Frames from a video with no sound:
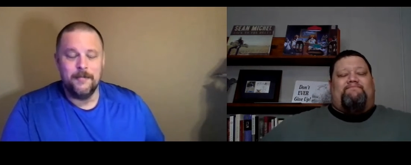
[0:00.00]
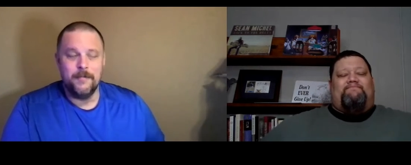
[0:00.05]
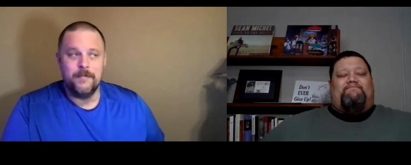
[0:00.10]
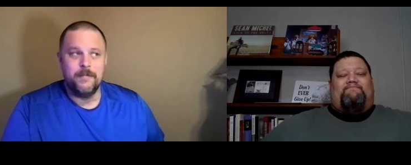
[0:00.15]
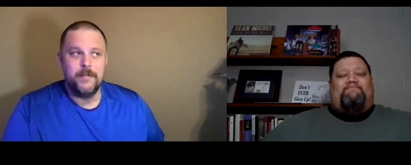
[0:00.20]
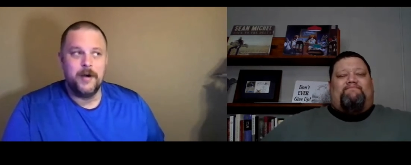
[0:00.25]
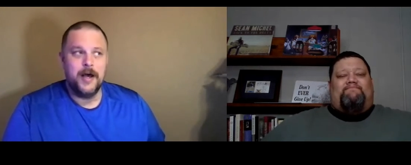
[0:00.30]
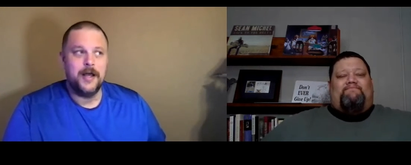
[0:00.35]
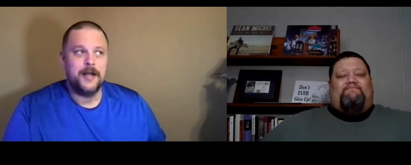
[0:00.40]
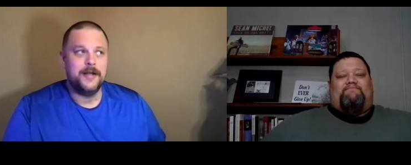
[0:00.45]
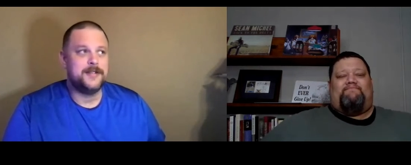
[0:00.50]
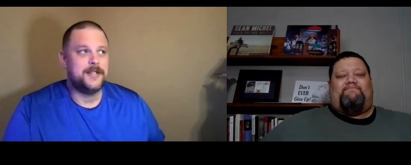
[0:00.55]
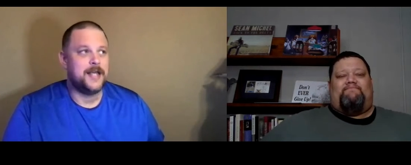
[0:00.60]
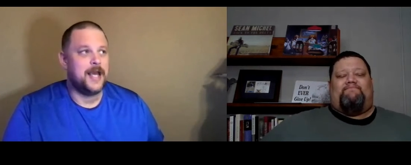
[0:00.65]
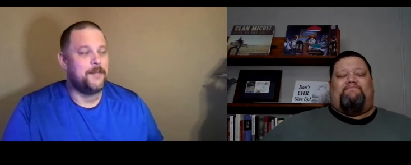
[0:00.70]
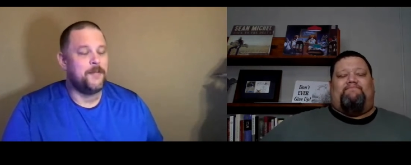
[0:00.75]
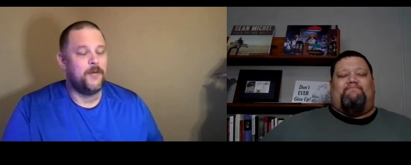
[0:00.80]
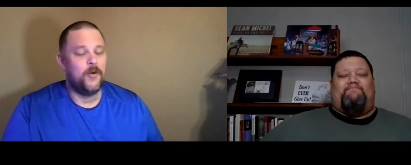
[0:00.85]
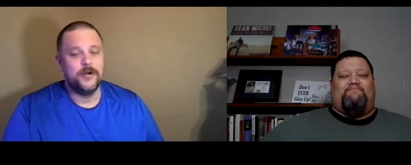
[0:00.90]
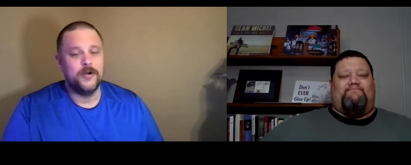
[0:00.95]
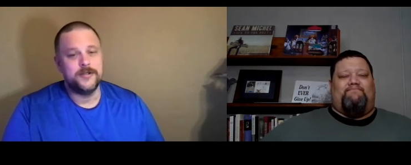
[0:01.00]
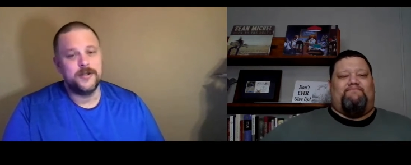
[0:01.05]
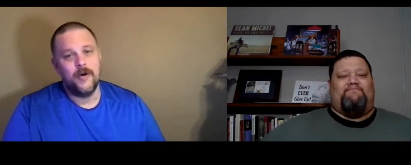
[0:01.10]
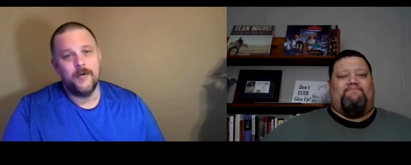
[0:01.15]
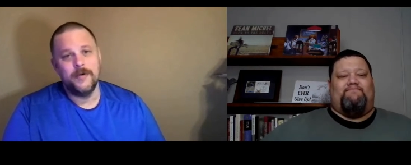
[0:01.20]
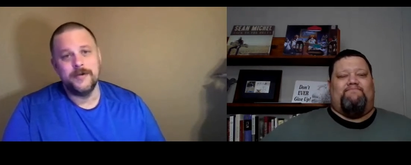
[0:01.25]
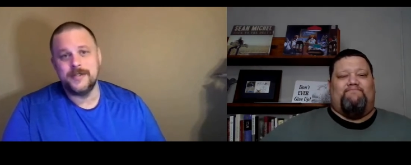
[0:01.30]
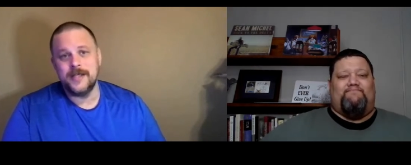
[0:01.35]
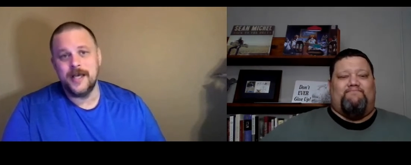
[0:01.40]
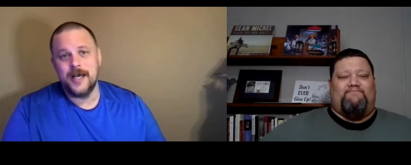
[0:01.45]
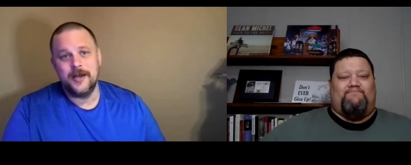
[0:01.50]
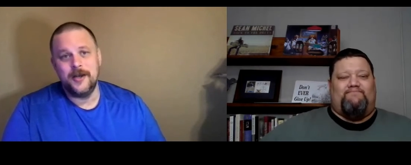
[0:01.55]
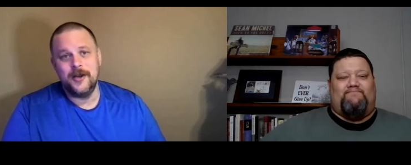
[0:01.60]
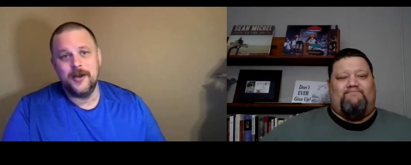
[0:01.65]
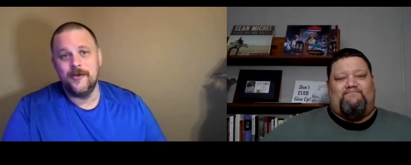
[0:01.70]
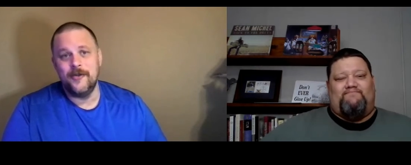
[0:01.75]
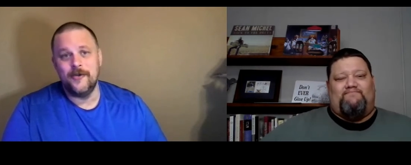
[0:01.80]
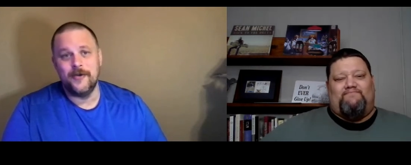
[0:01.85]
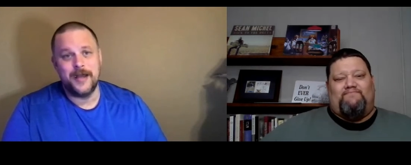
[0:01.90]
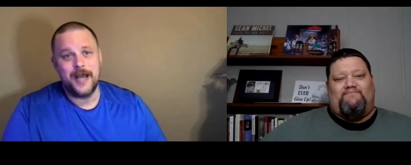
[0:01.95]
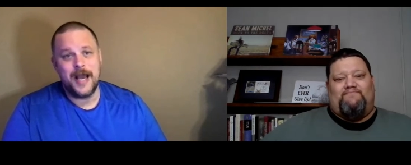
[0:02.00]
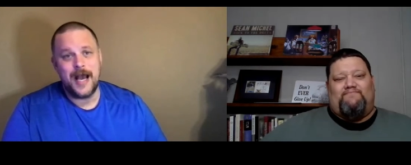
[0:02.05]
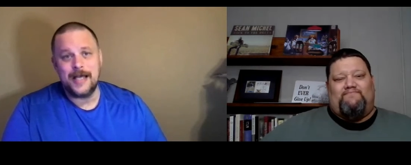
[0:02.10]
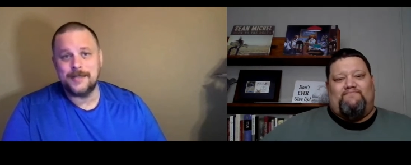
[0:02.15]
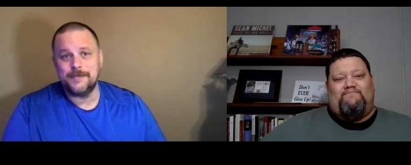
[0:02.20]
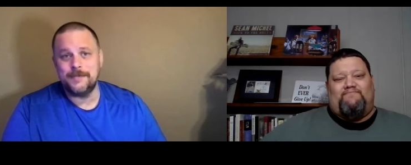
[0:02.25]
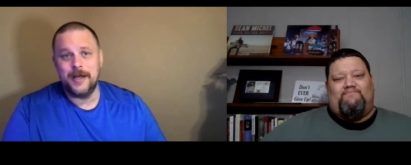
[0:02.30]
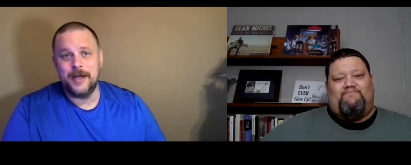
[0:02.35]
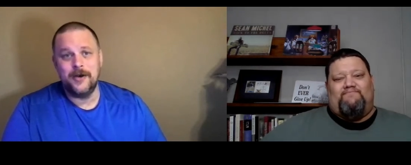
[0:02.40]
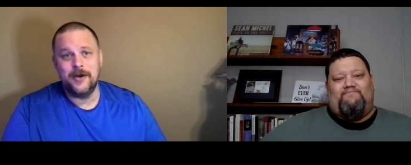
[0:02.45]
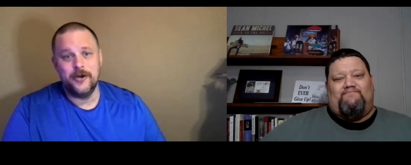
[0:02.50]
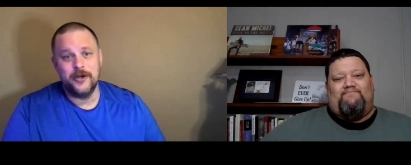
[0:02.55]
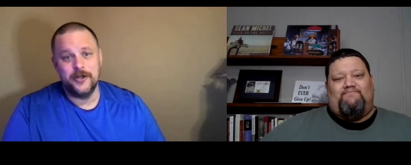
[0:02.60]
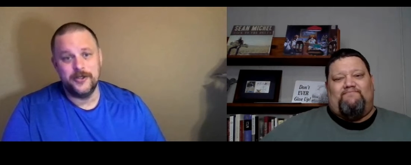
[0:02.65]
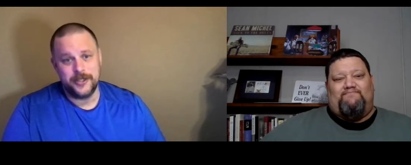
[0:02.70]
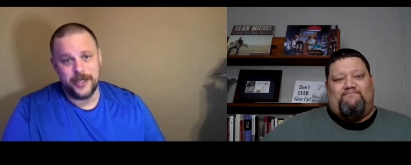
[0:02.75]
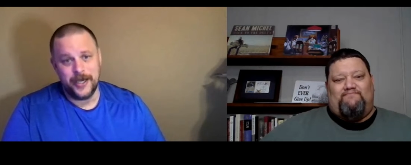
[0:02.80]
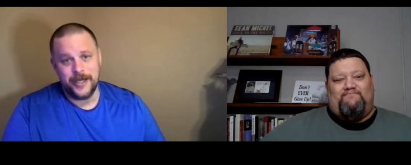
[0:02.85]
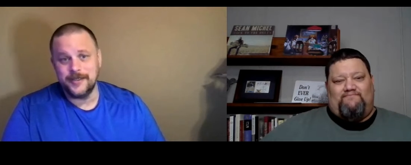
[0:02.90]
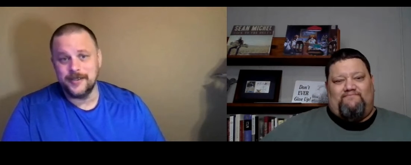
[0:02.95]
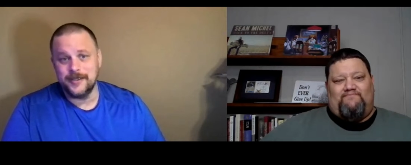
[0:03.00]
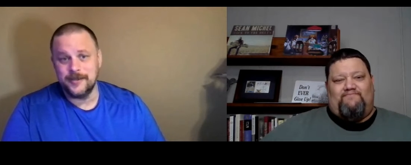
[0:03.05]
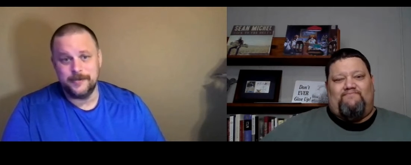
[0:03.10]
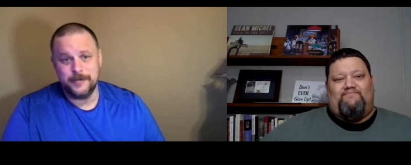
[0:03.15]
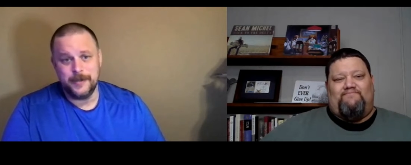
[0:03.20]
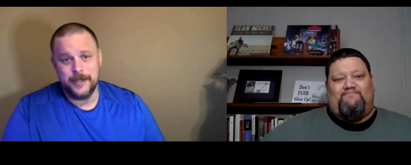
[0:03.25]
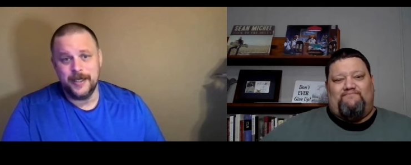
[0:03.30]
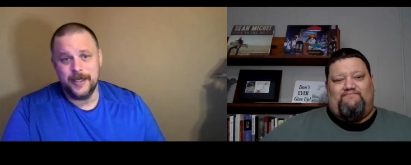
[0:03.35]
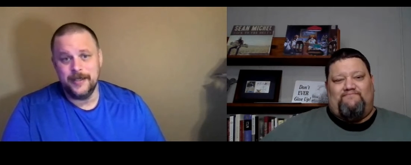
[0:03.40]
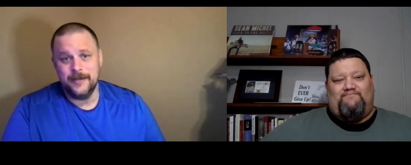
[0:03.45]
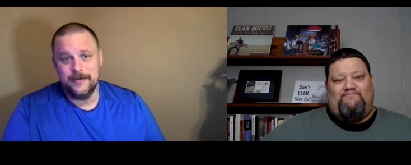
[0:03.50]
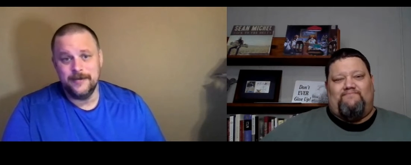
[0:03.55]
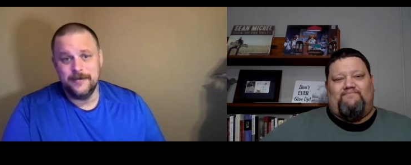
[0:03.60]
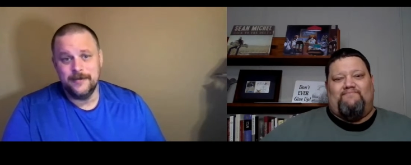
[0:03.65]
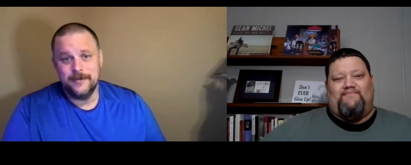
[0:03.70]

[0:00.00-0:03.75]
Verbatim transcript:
Speaker 1: But Chad Morris always said you either got speed or you're chasing speed.